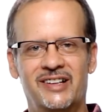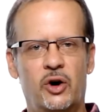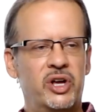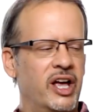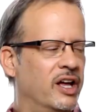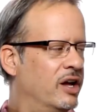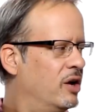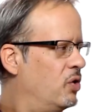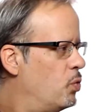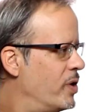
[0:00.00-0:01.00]
Okay,
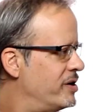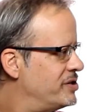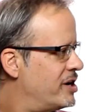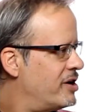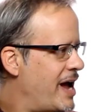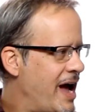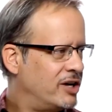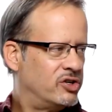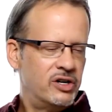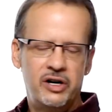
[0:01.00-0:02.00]
where's our
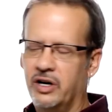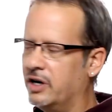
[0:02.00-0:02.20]
actor?